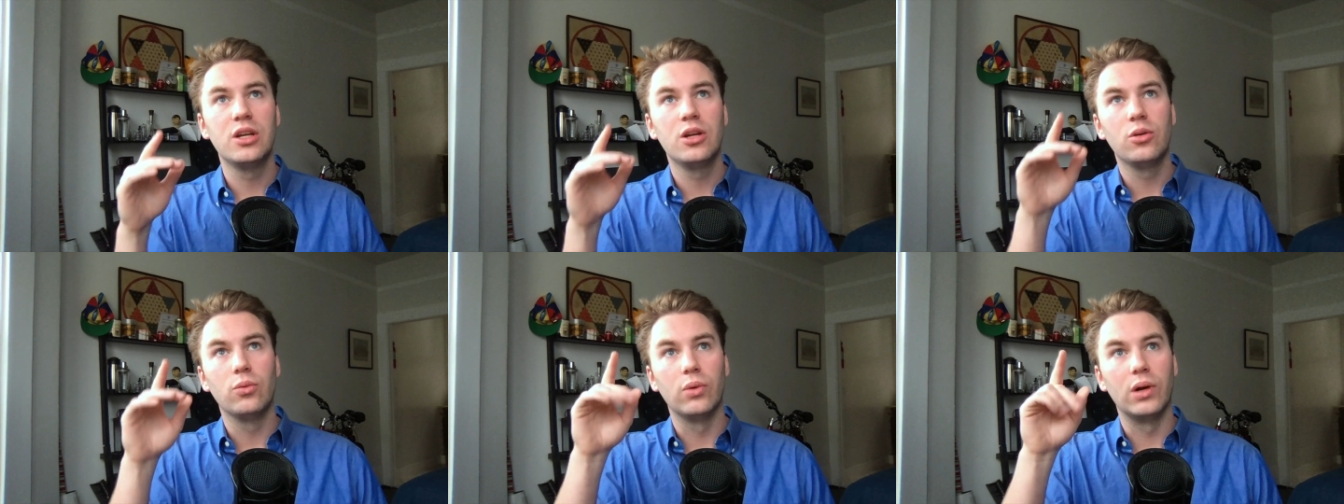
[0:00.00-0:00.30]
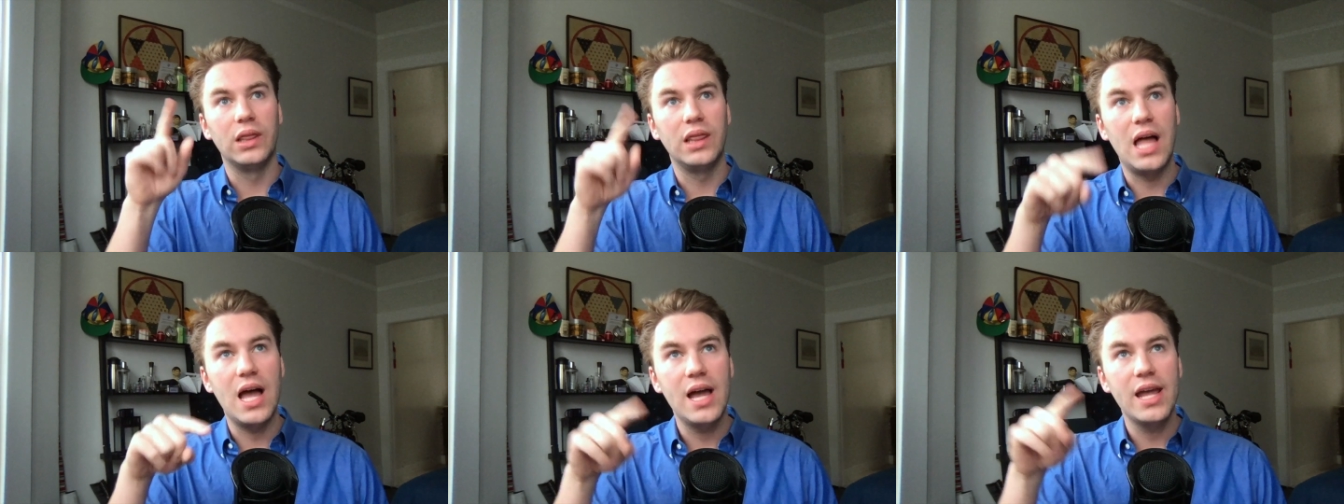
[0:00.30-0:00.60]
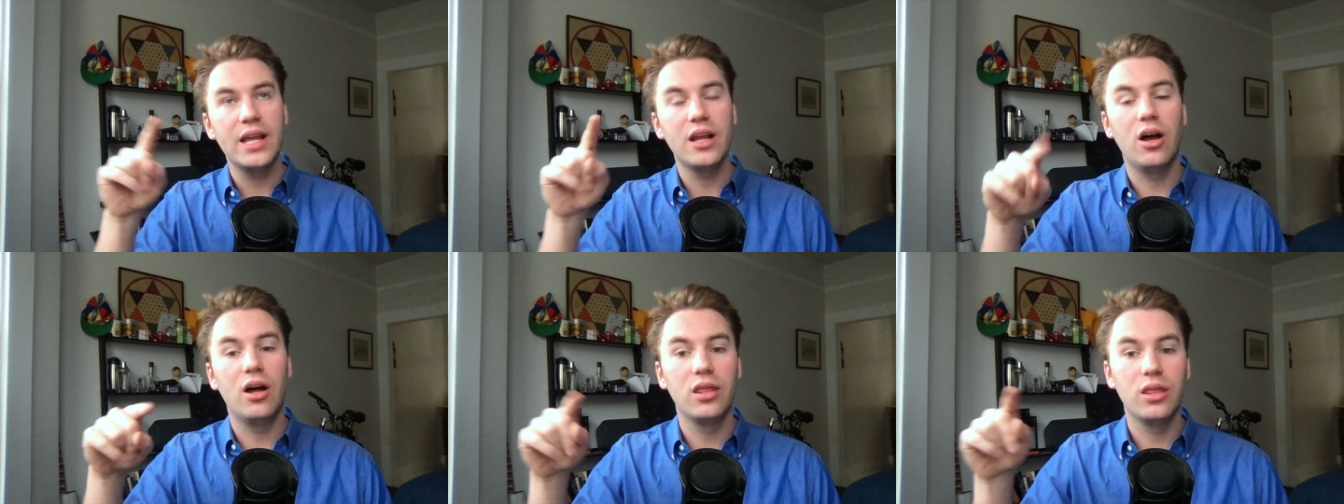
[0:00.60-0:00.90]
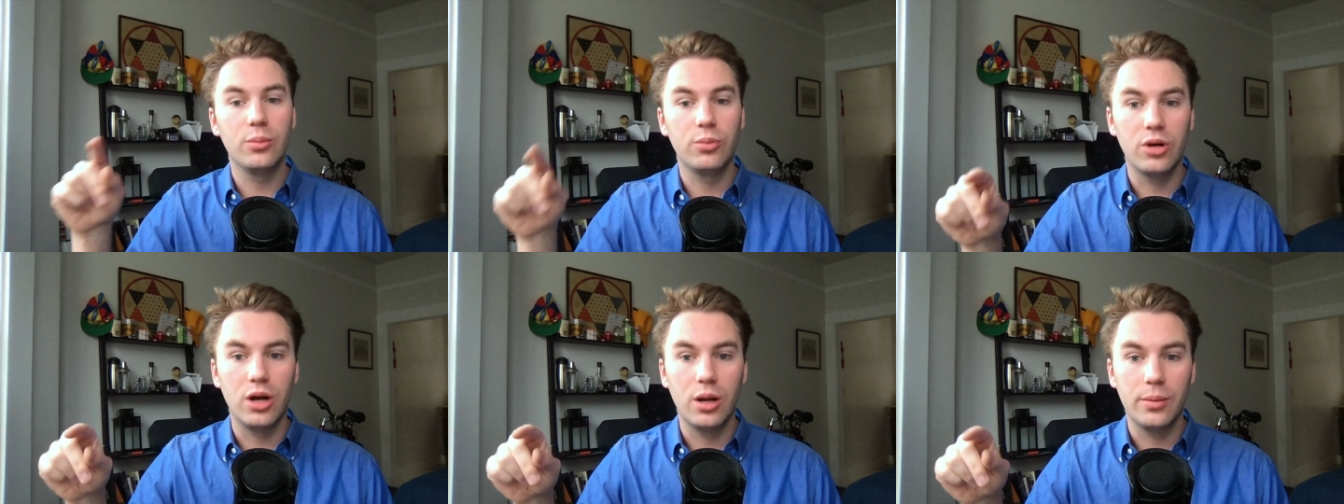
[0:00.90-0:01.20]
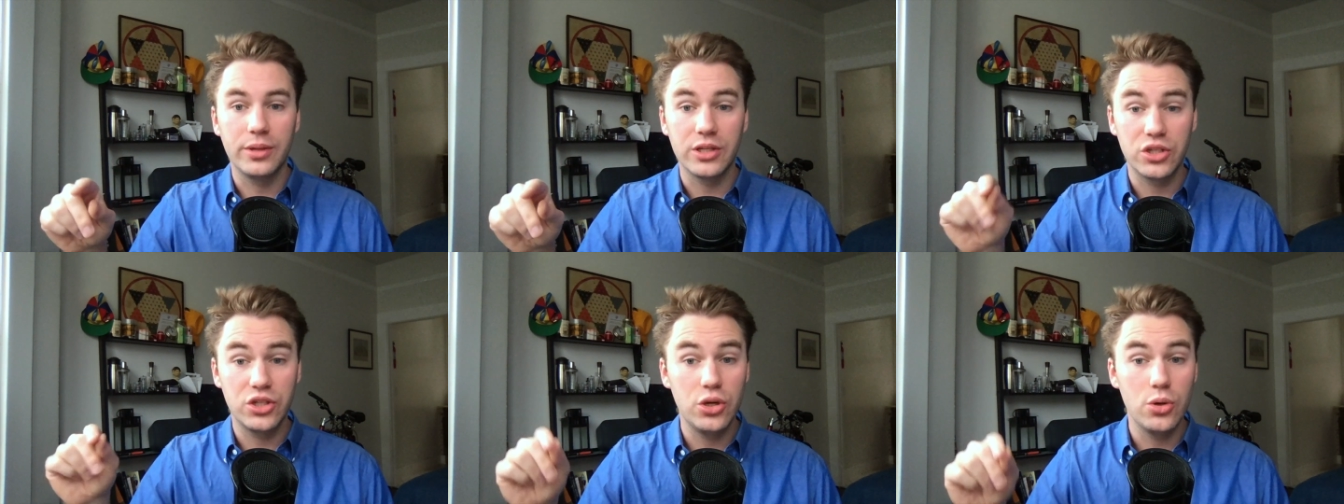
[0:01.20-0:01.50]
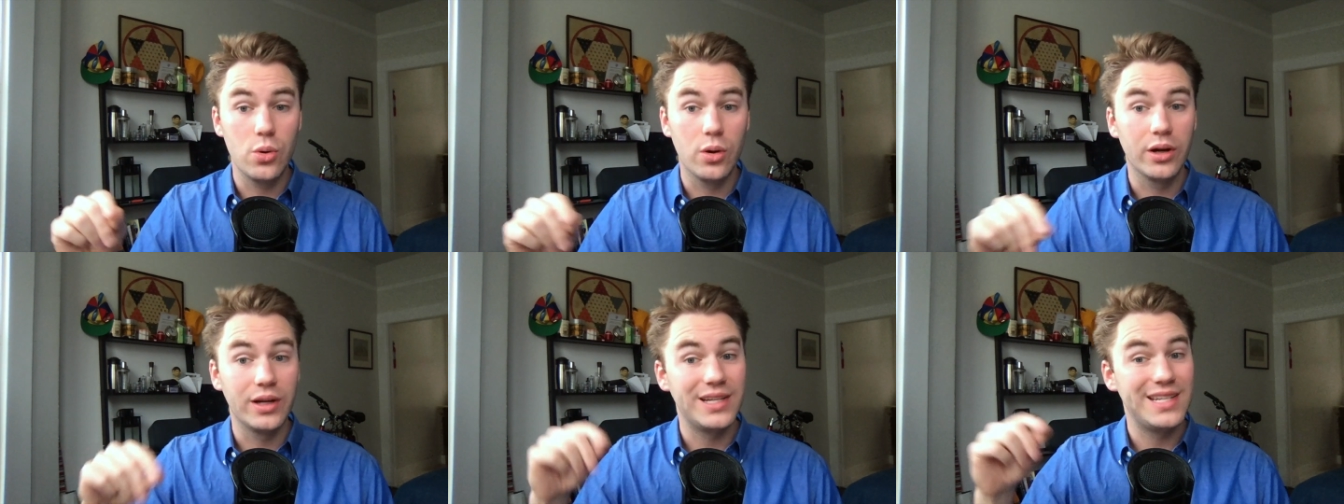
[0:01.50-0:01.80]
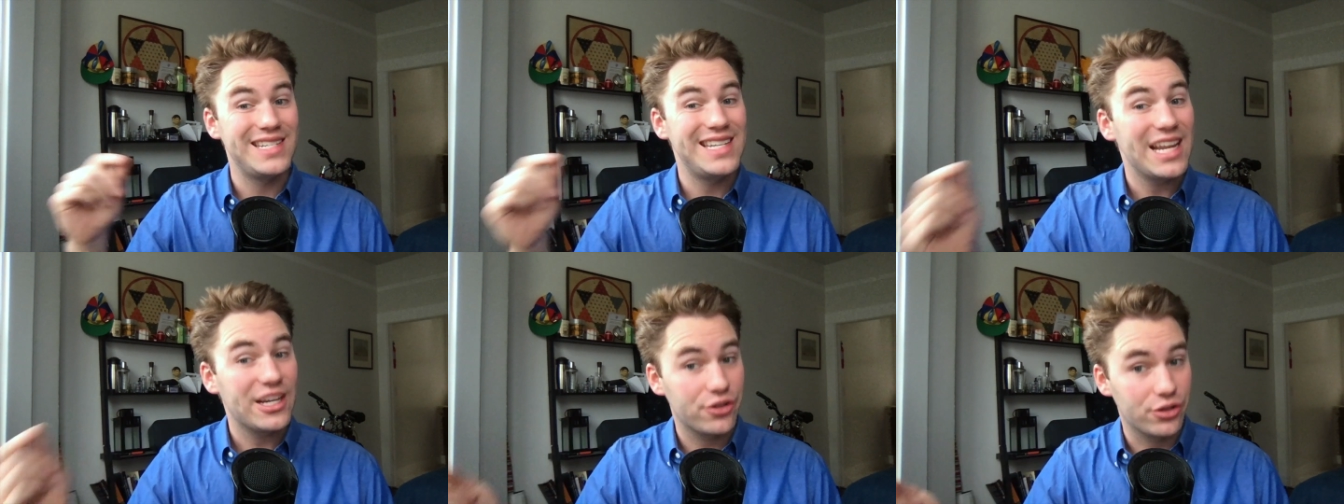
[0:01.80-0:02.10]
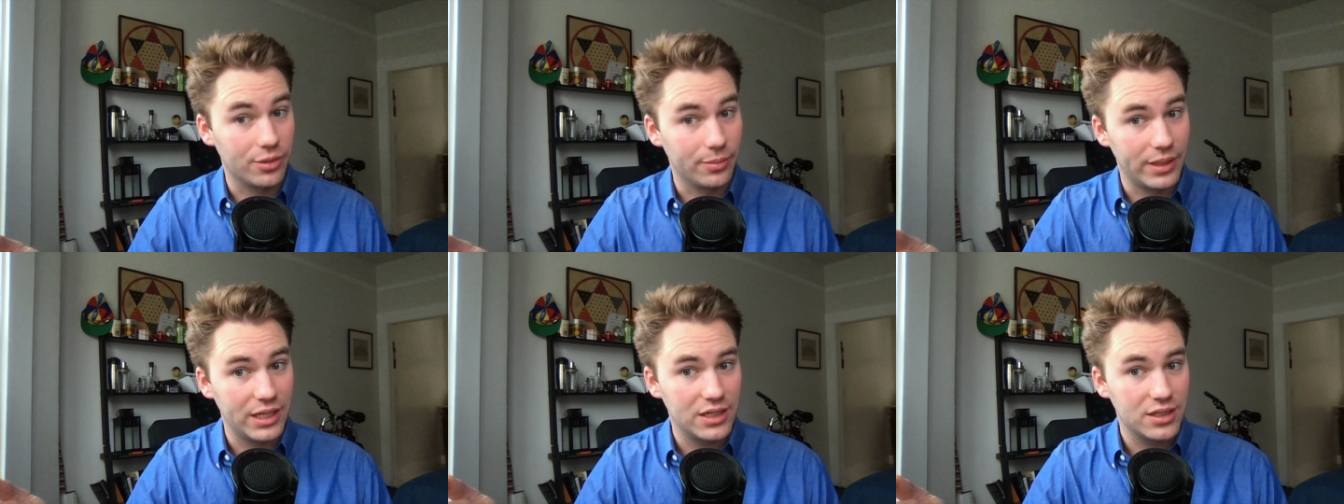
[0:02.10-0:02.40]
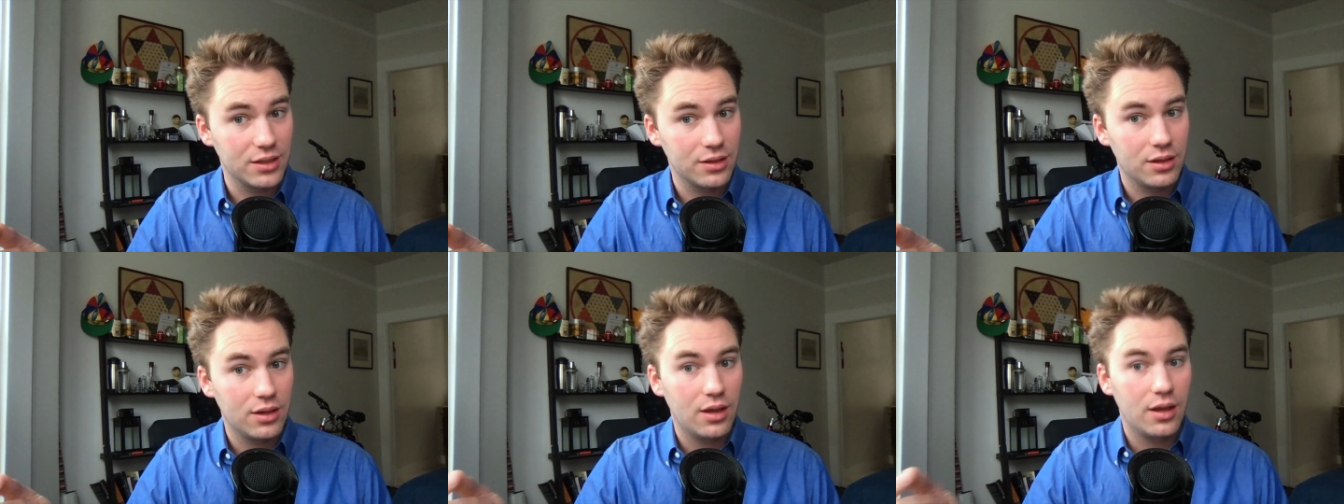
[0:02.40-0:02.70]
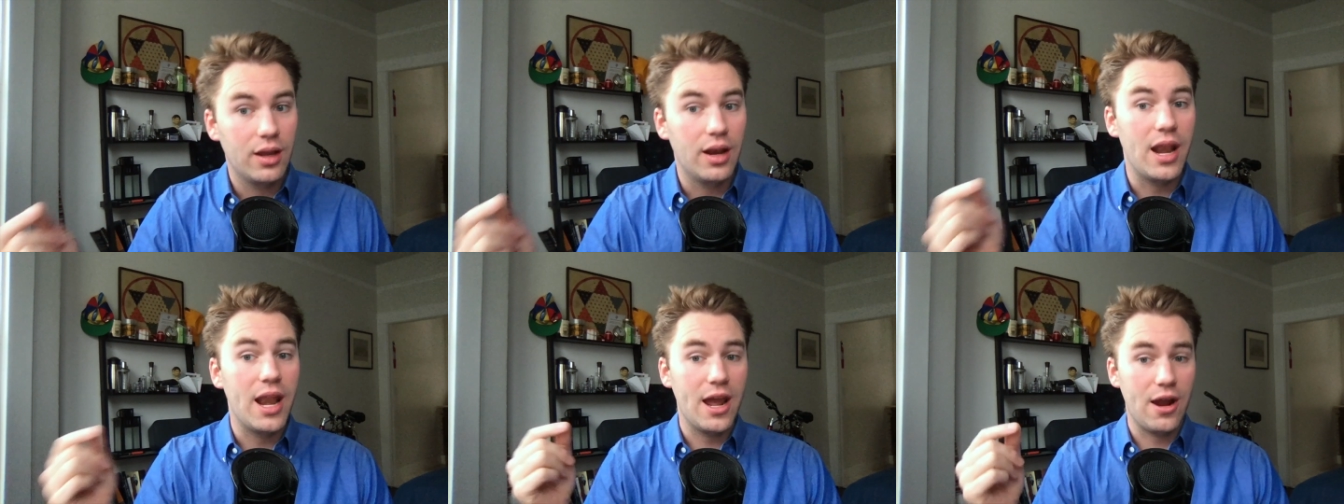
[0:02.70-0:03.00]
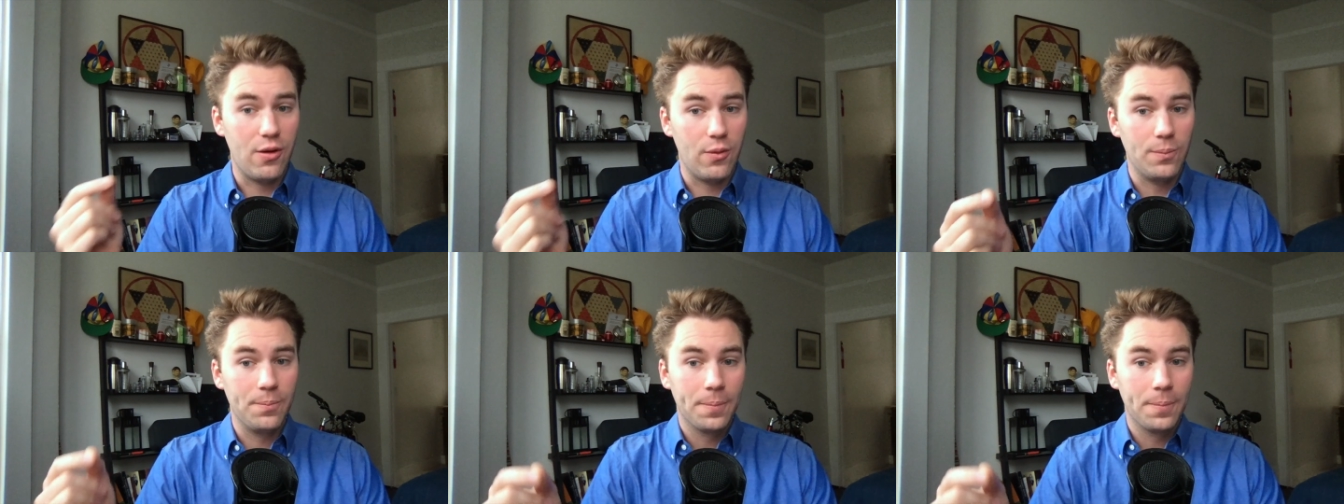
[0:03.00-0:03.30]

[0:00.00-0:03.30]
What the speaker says: relying on the promise to her detriment. Now,